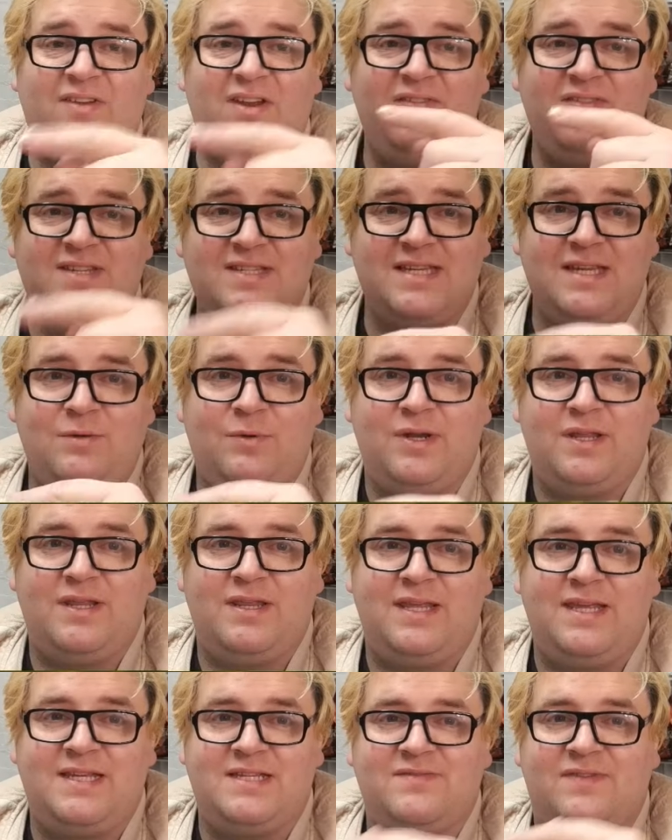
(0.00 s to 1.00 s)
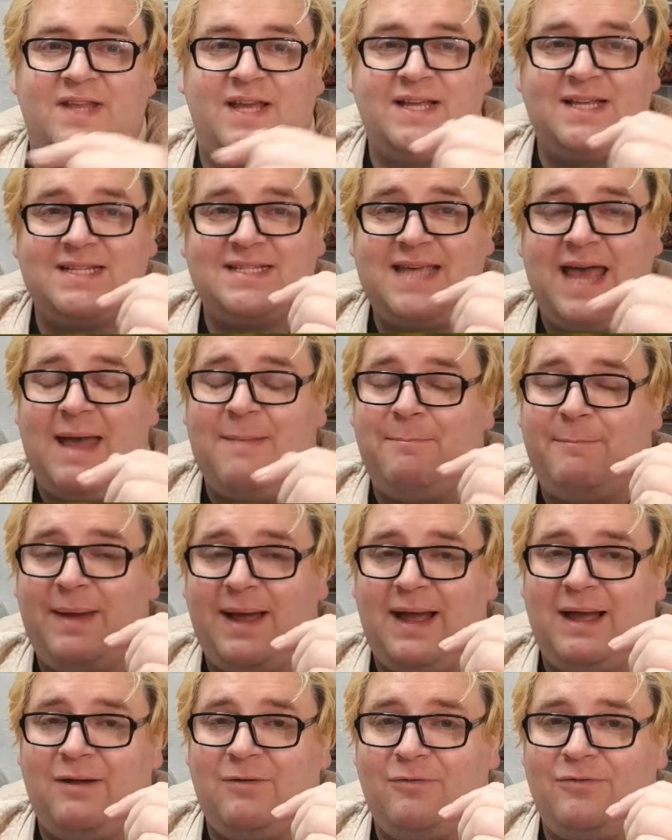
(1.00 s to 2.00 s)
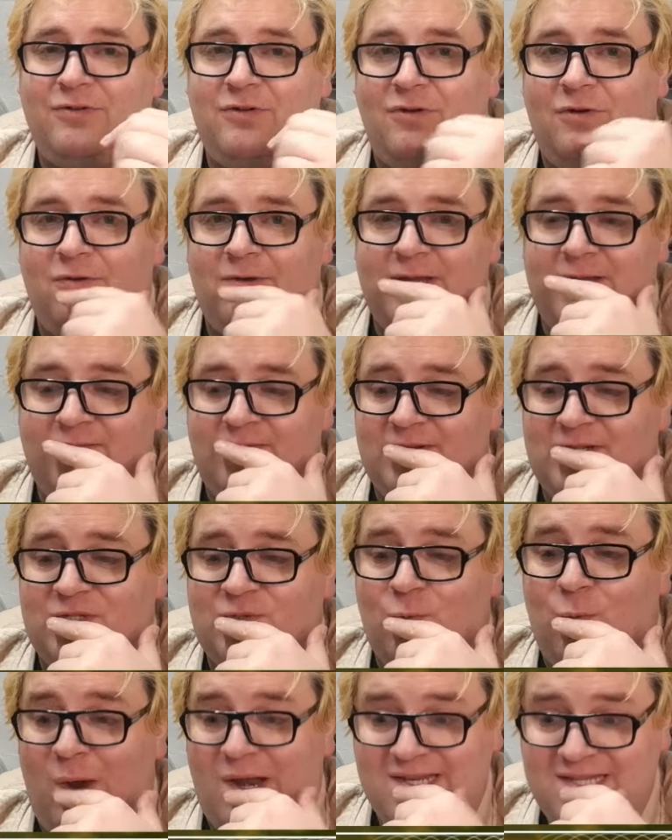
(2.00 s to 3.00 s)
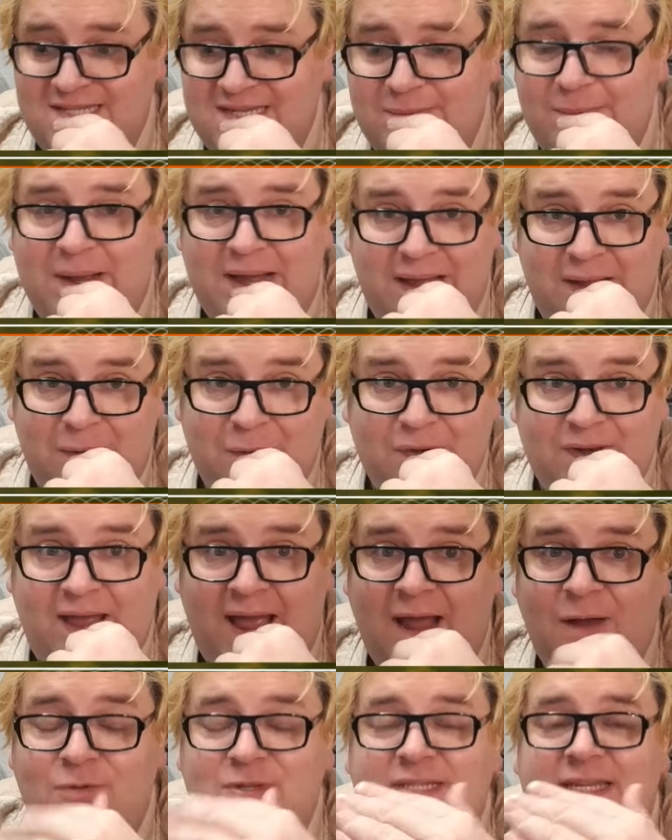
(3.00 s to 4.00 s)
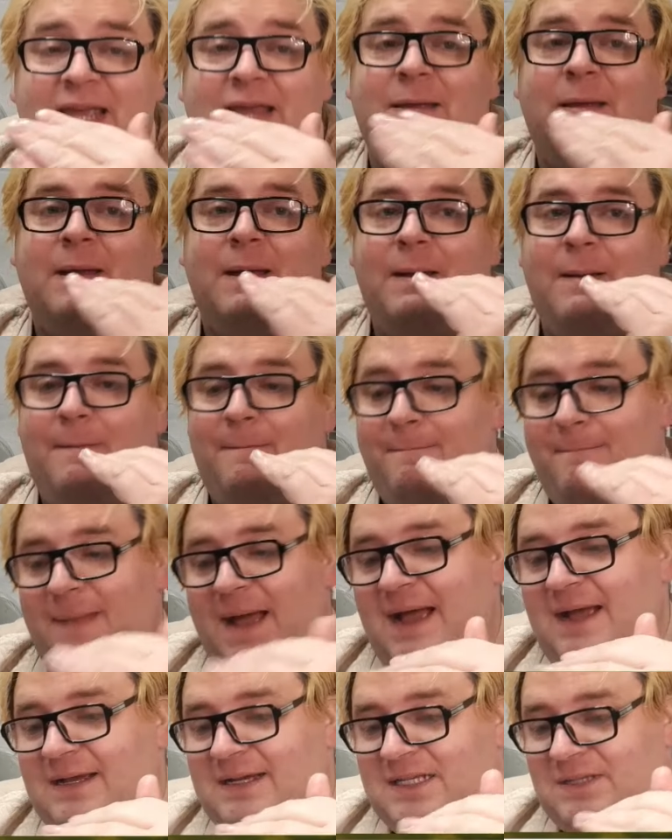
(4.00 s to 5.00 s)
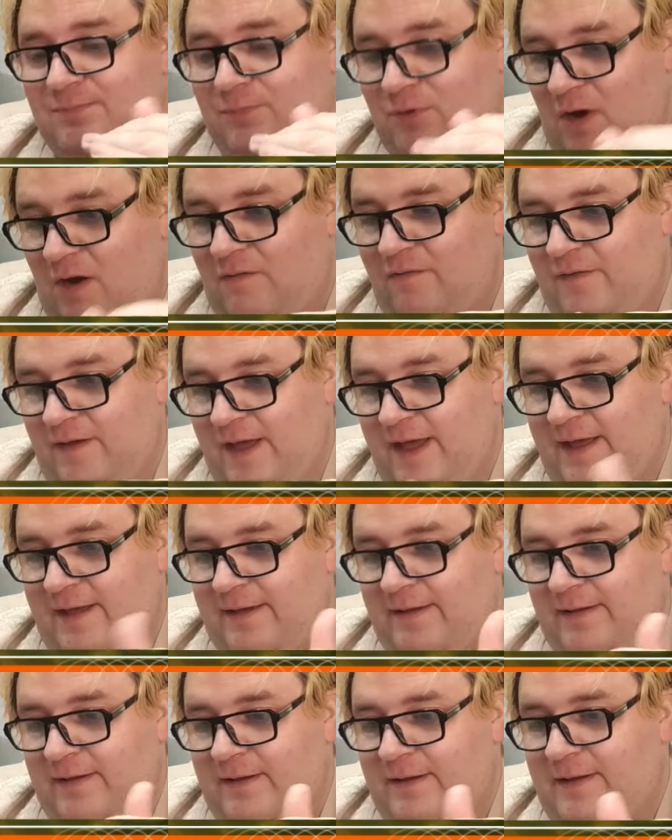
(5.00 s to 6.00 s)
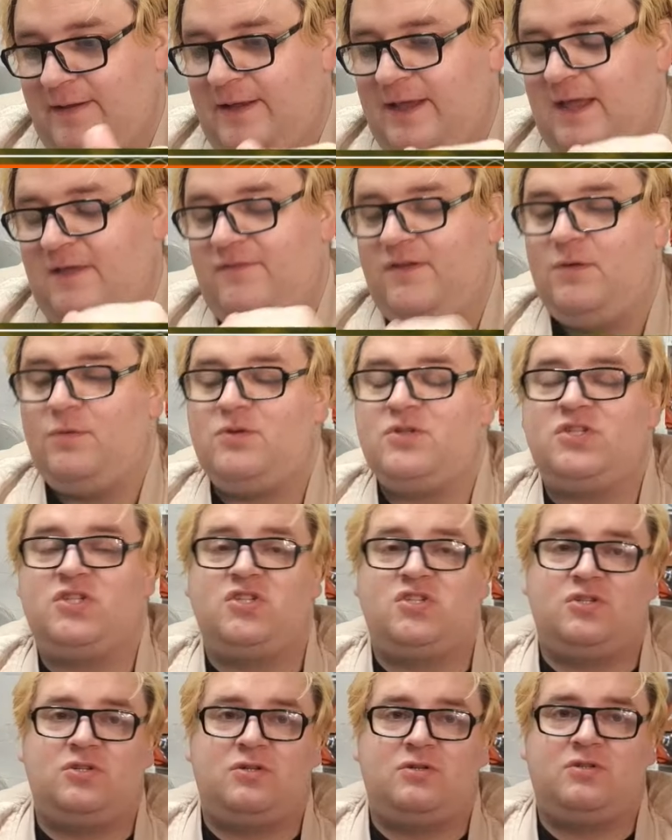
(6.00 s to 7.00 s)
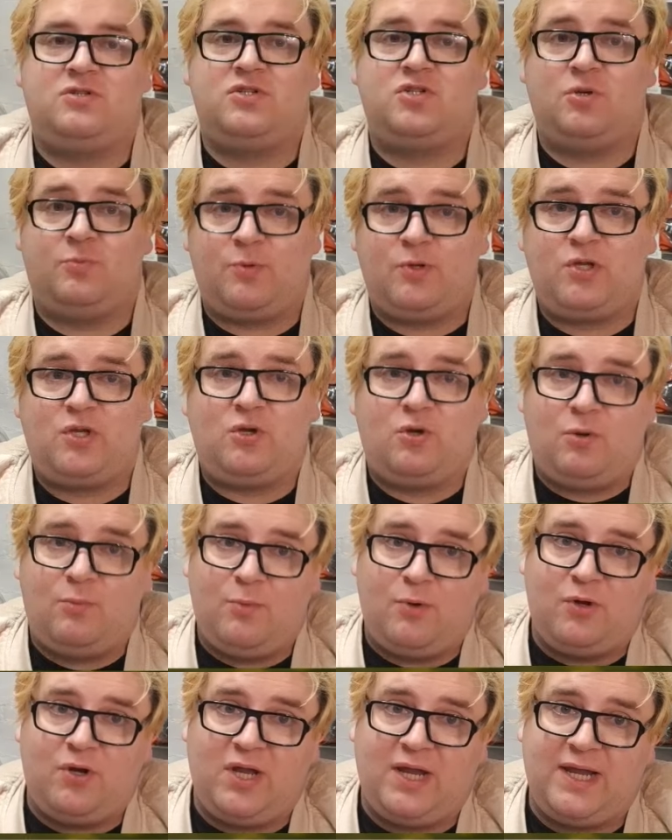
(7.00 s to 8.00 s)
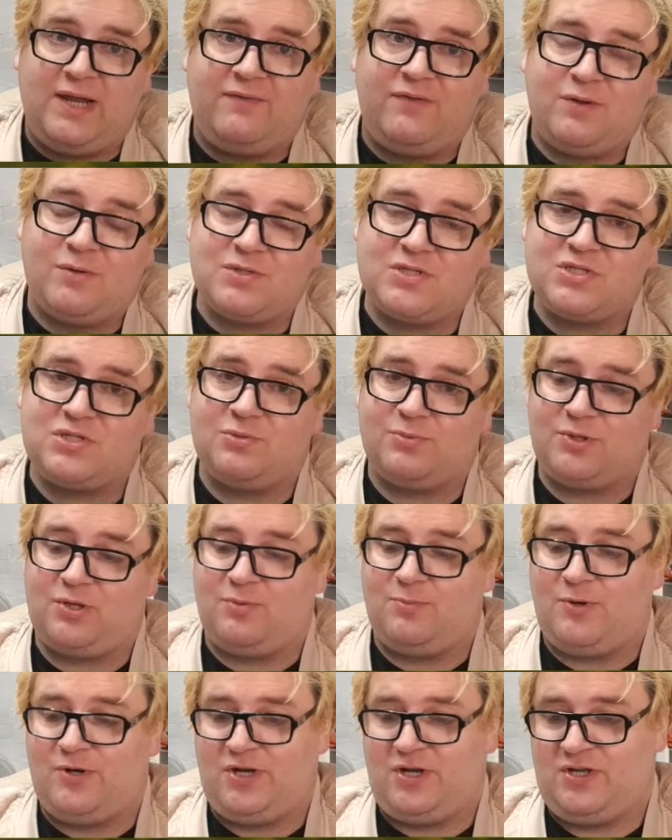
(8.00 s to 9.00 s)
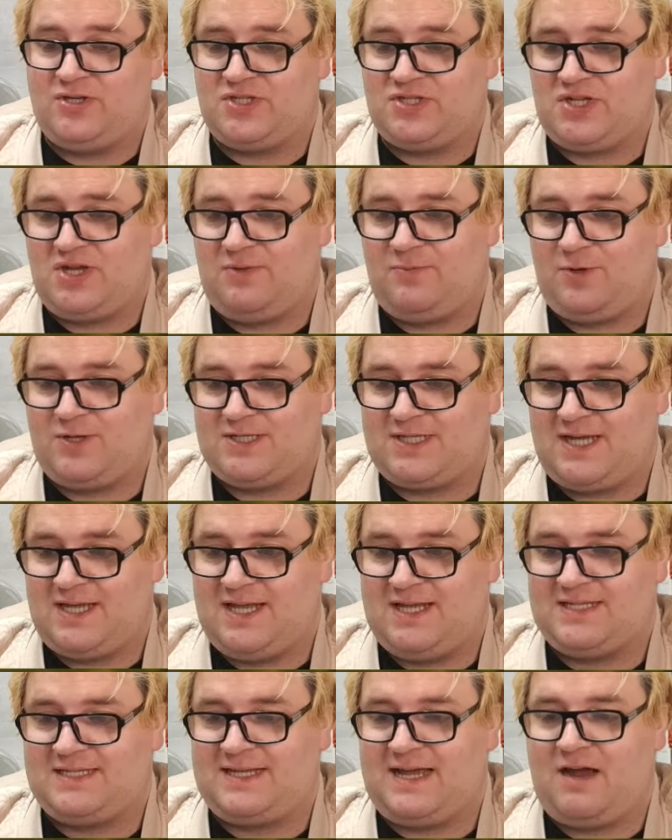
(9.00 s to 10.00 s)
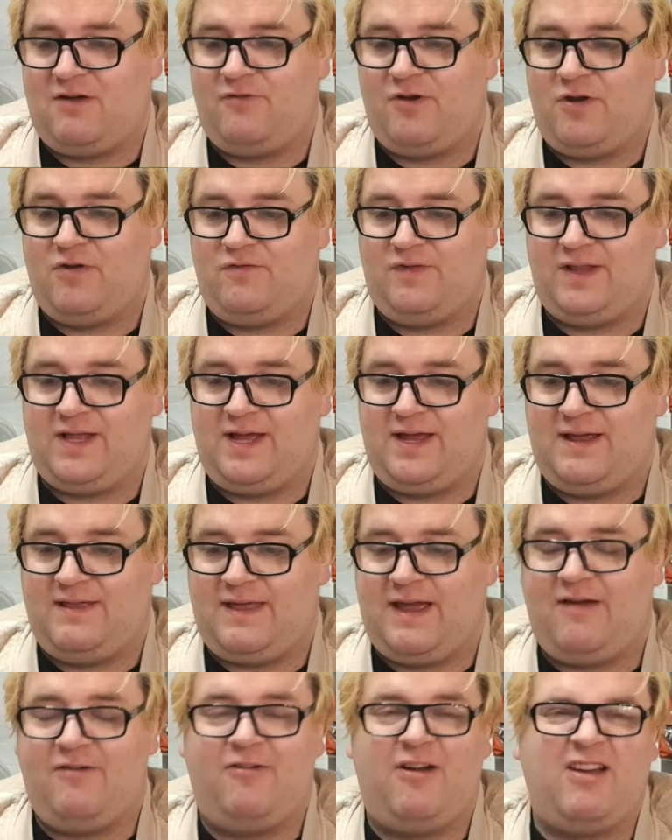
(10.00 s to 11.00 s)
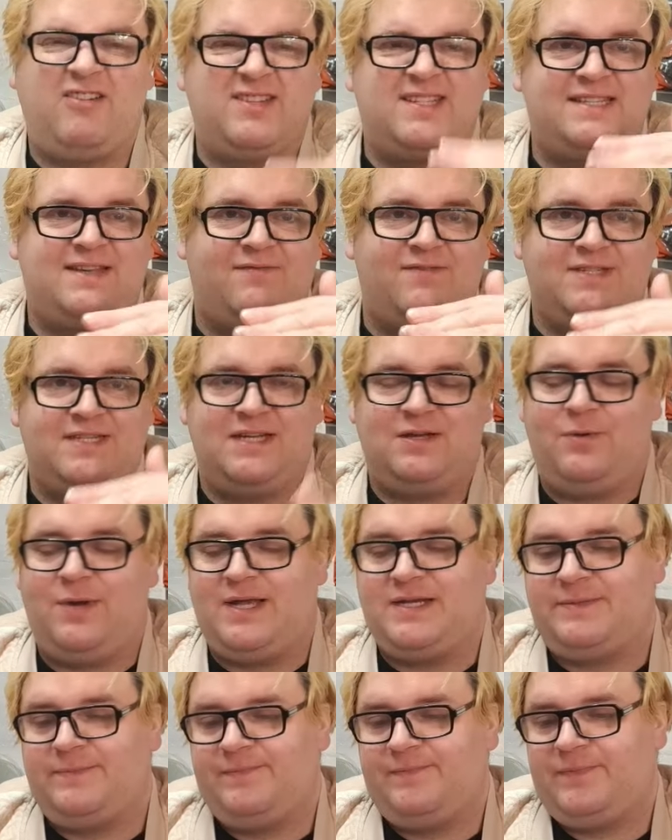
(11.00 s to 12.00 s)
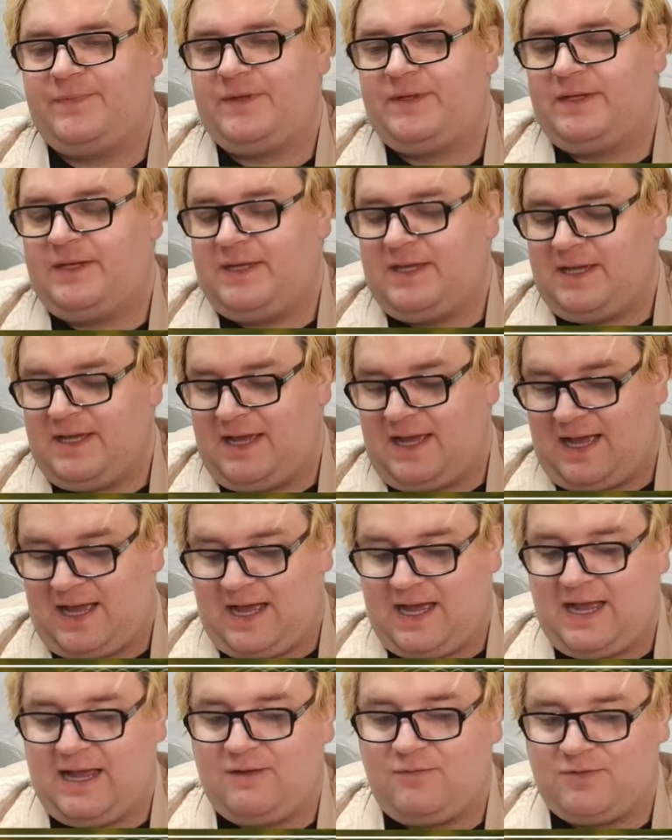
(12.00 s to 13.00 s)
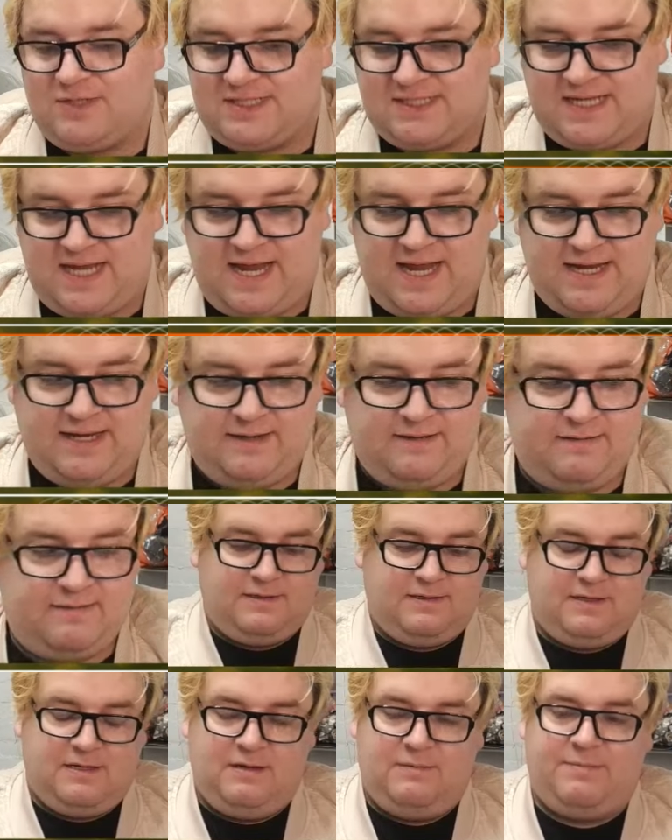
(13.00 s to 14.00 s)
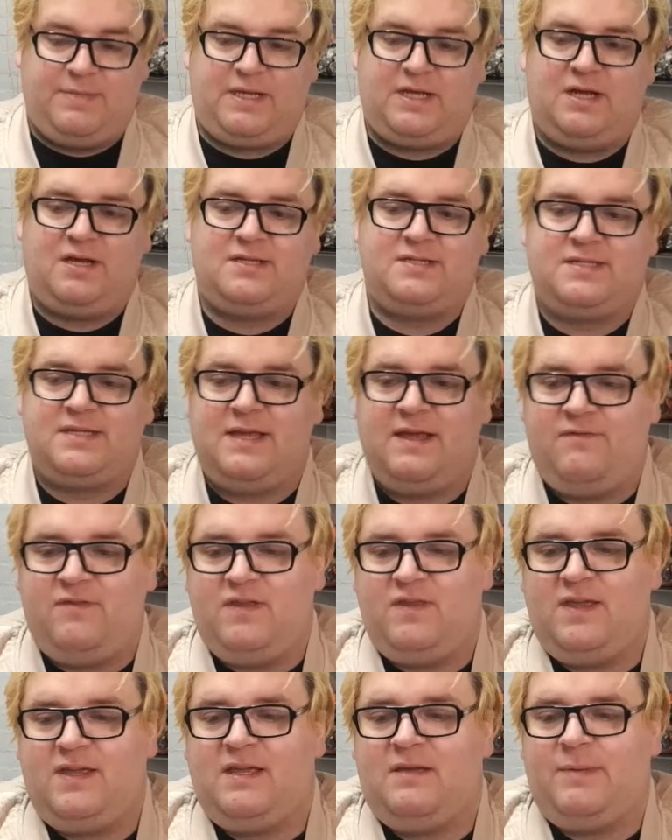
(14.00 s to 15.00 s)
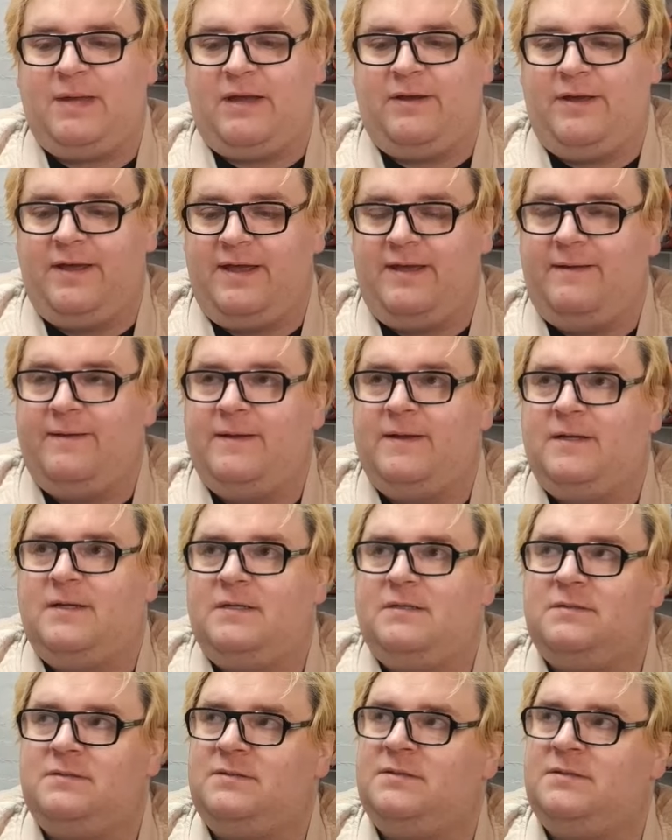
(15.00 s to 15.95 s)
you see one of these for like £10 or even £20, I would say max profit. If you want to double your money, on certain ones like this that are around 70 quid, I would say, because if you think about it,